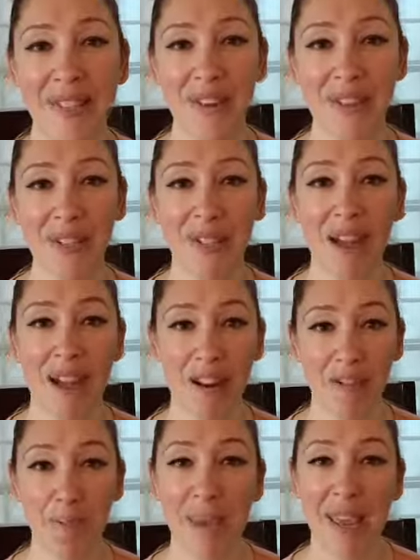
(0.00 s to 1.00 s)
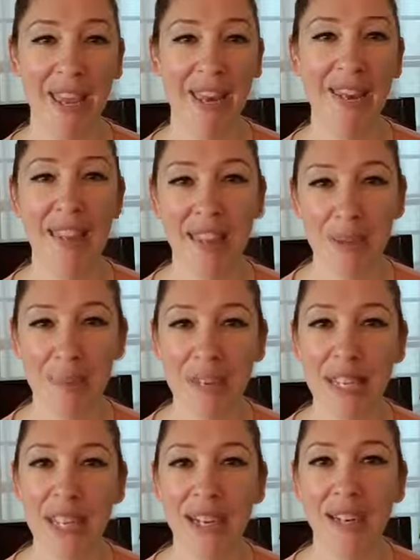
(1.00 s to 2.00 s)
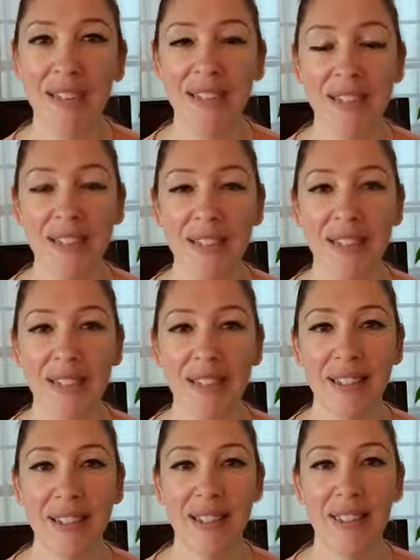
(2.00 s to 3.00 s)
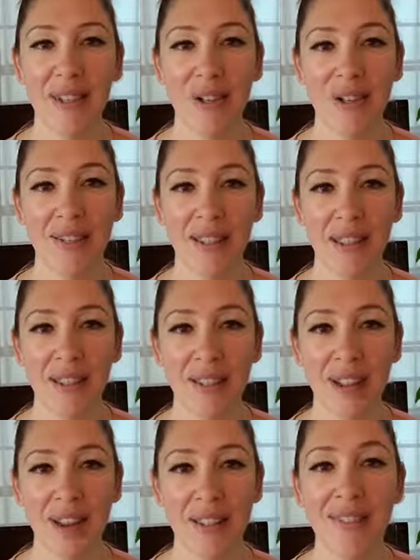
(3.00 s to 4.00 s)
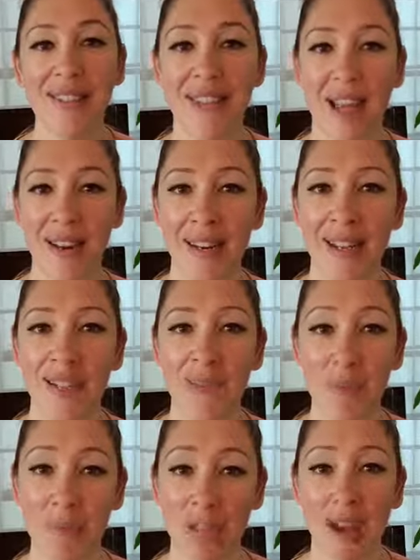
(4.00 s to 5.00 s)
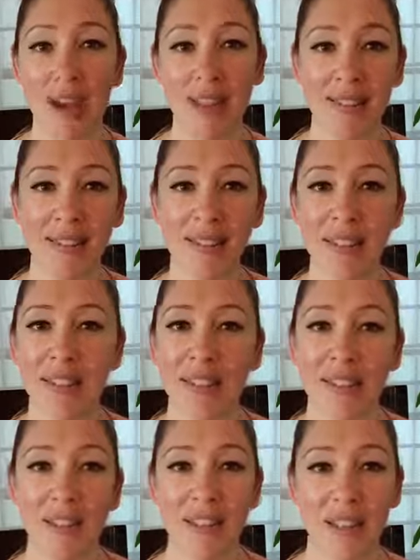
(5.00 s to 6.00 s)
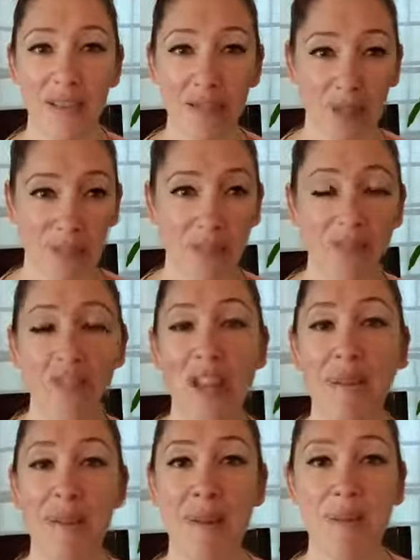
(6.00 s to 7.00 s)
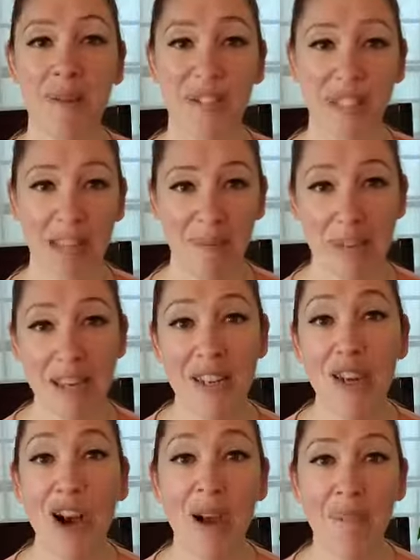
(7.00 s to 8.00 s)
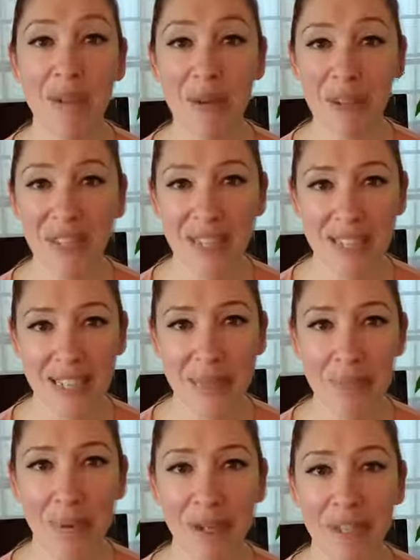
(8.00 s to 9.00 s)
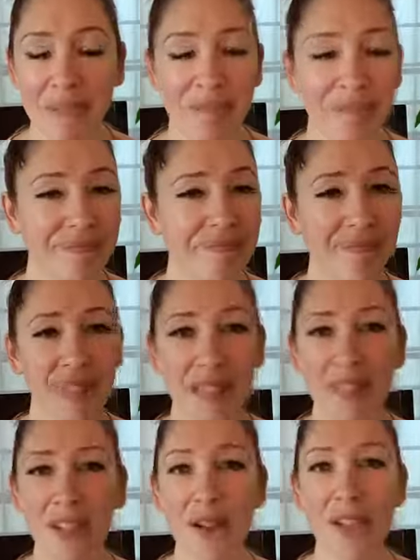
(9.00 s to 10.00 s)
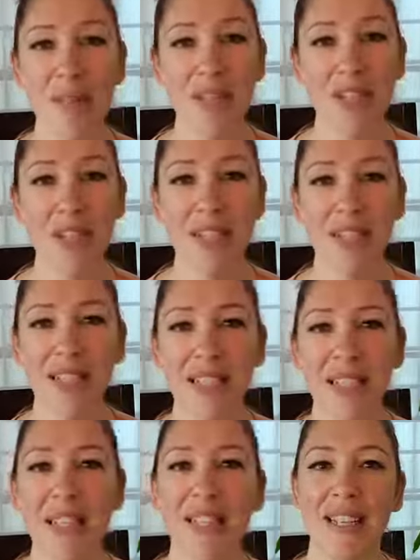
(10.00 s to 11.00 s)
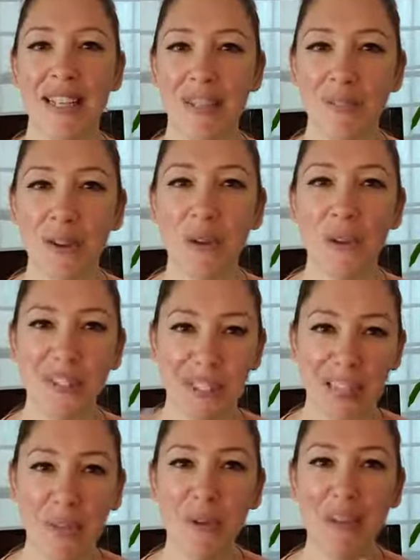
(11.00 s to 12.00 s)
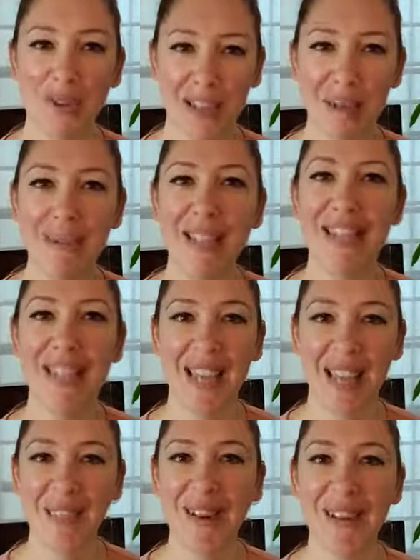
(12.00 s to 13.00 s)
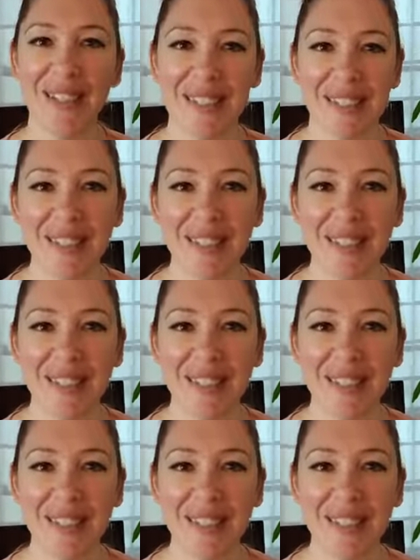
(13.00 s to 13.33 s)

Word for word: There's a lot of pain that can be there. There's a lot of sadness from loss for family members that may not be with us anymore. There can be just difficulty when you're coming together